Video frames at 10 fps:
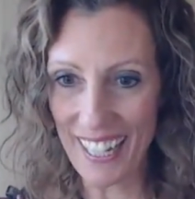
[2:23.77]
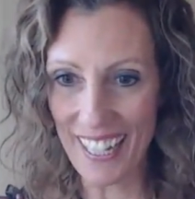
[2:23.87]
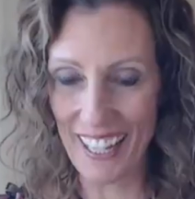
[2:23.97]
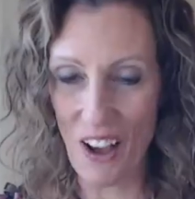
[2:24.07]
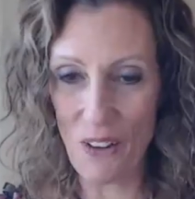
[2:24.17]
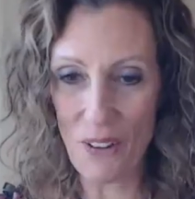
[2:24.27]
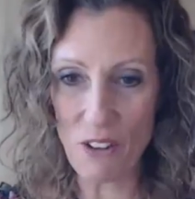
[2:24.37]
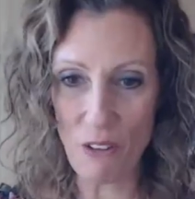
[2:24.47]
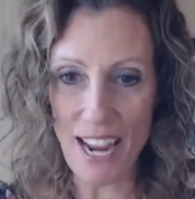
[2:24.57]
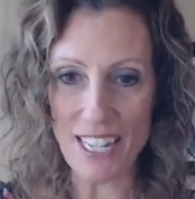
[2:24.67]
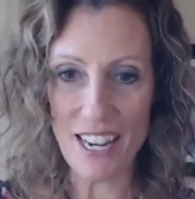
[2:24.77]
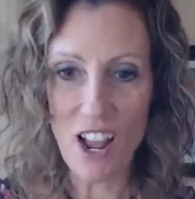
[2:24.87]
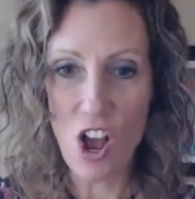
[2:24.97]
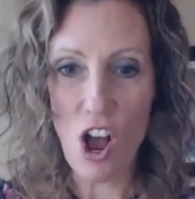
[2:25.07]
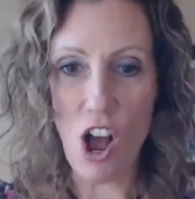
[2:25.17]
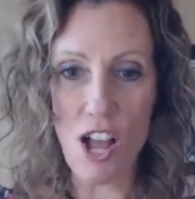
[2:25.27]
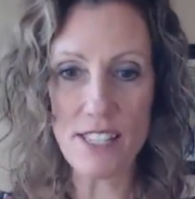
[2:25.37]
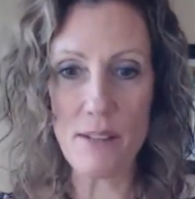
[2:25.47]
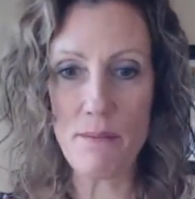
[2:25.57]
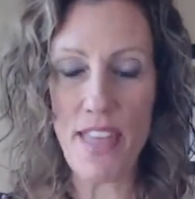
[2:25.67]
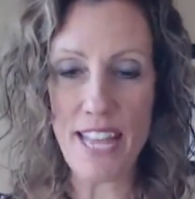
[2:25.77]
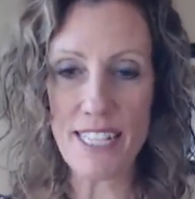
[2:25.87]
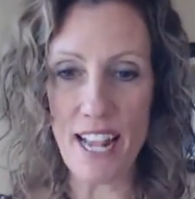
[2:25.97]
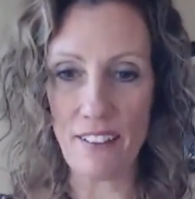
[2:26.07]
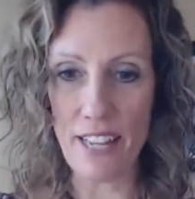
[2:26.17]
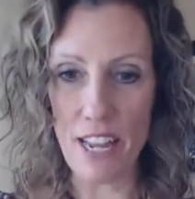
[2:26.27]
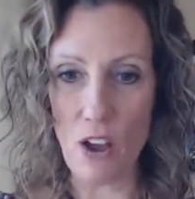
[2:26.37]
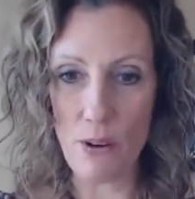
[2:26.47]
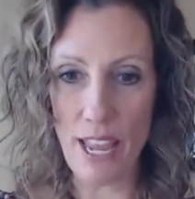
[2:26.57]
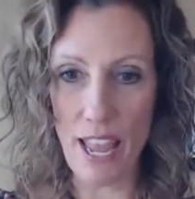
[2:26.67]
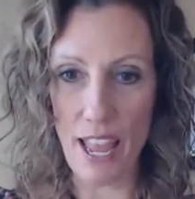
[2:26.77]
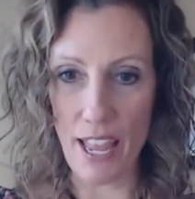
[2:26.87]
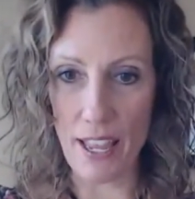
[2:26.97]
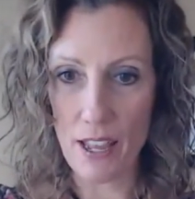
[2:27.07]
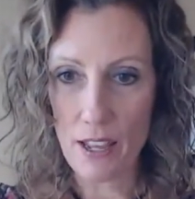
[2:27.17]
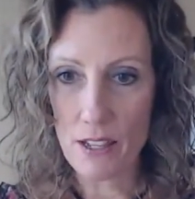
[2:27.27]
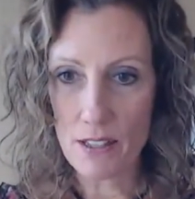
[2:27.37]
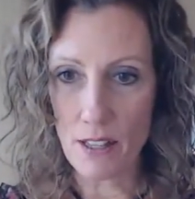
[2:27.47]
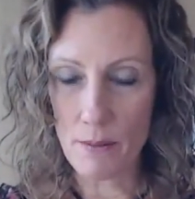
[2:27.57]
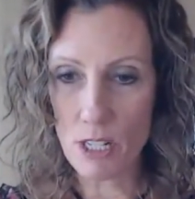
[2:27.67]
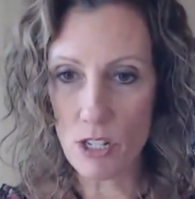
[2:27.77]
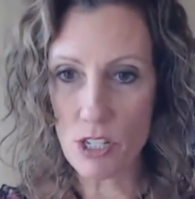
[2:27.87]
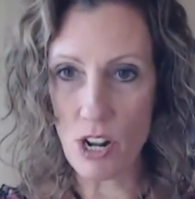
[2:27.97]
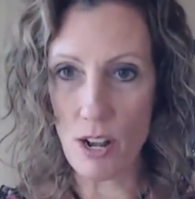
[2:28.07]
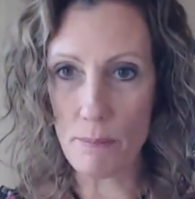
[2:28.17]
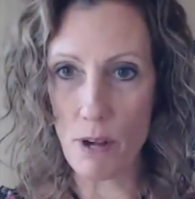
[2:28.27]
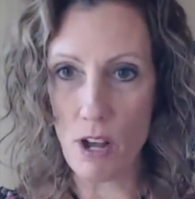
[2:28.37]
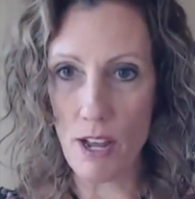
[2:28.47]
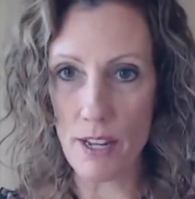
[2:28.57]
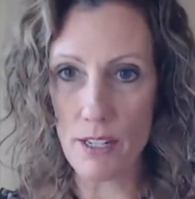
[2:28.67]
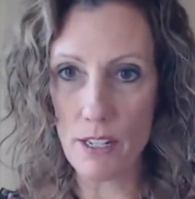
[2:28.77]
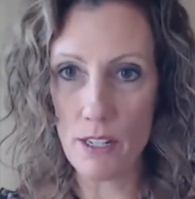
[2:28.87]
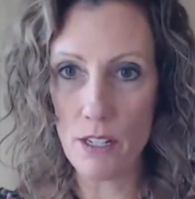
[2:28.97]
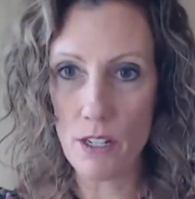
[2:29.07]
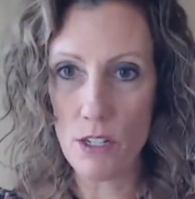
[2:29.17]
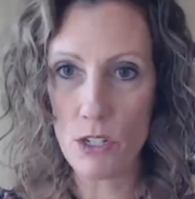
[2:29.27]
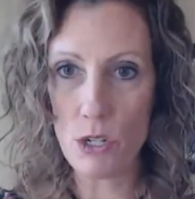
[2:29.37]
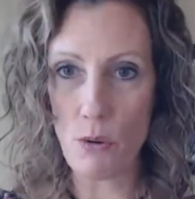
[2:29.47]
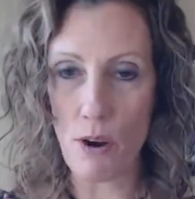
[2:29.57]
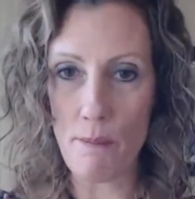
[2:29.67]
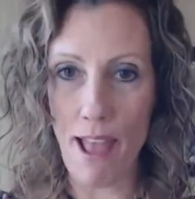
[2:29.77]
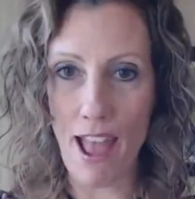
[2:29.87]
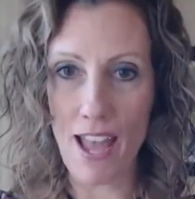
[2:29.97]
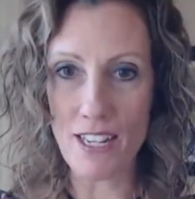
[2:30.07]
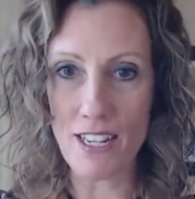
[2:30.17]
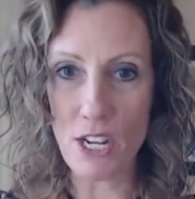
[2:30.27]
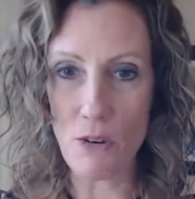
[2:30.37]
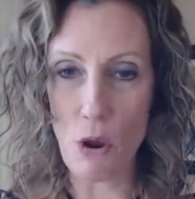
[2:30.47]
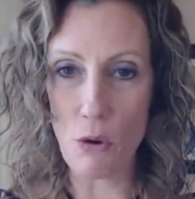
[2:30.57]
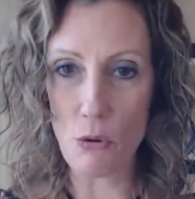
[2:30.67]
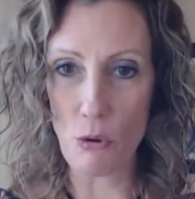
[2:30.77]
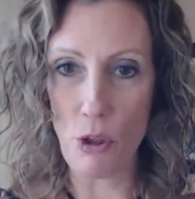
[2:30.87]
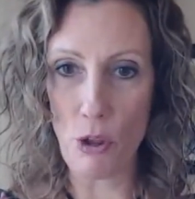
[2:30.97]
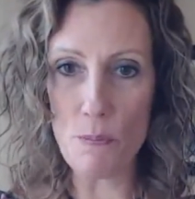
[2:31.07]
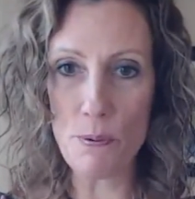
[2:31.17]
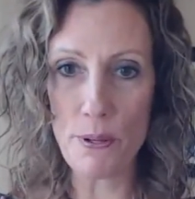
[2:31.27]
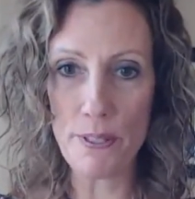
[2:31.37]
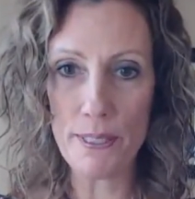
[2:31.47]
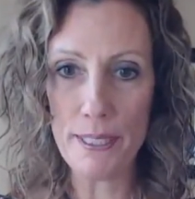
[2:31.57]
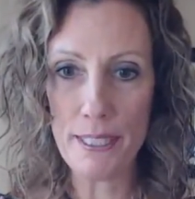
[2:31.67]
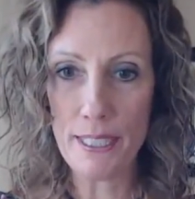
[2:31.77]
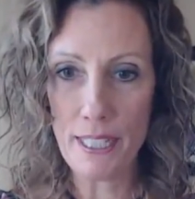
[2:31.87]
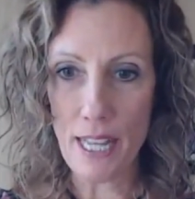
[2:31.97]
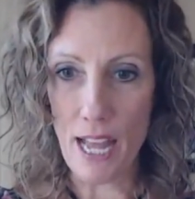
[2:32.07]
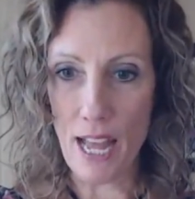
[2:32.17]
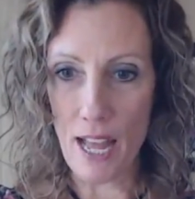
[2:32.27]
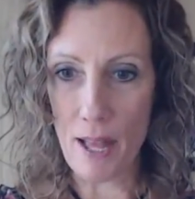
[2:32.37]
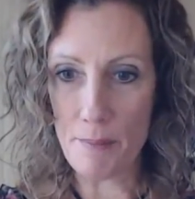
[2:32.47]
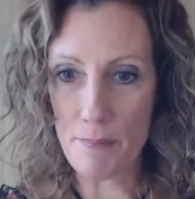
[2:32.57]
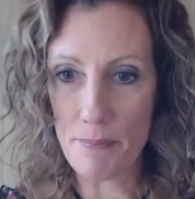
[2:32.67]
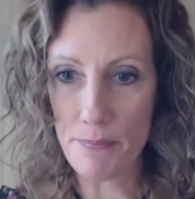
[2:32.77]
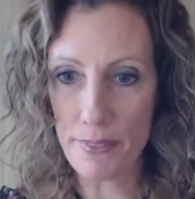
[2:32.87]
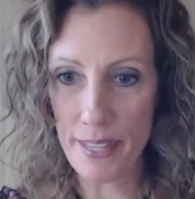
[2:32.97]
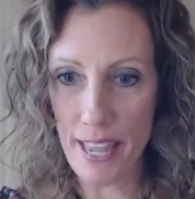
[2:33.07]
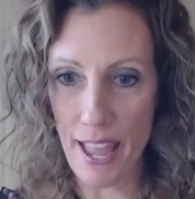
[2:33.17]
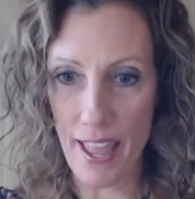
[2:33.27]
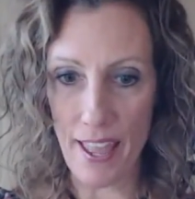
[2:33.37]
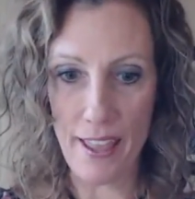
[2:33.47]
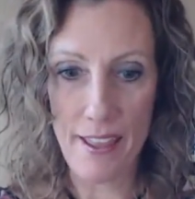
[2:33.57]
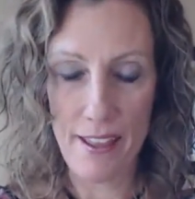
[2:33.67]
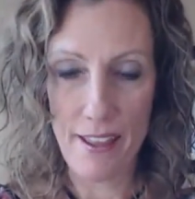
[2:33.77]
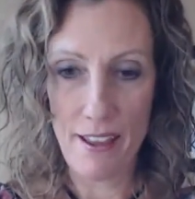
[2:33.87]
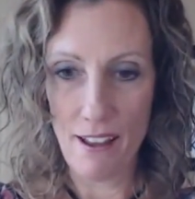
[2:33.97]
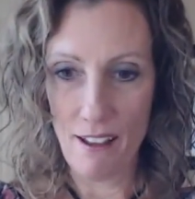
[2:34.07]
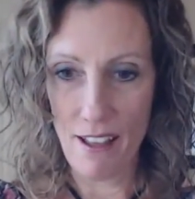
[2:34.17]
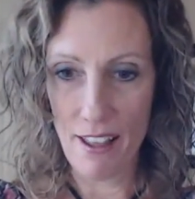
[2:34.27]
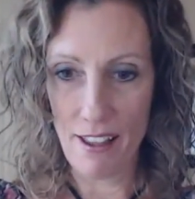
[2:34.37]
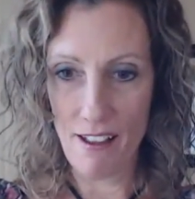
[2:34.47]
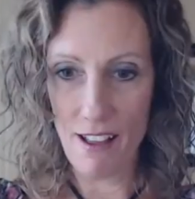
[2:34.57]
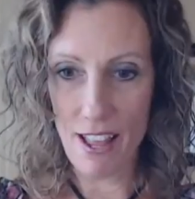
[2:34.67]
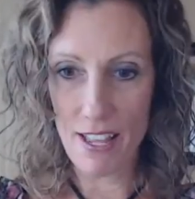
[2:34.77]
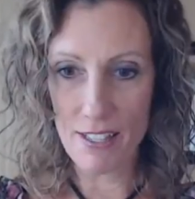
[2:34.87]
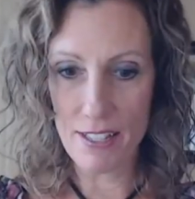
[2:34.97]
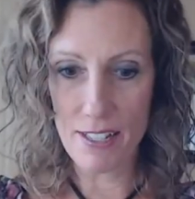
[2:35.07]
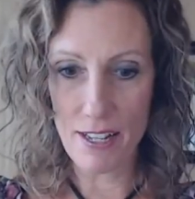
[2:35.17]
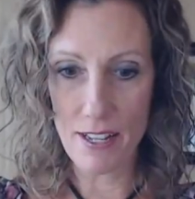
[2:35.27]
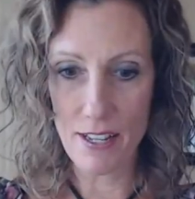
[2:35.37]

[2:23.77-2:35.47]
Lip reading: Okay, great. Awesome. Thanks, Ellie. Okay, so let me just hop on to our Mad Hero group. Okay. Hi, guys.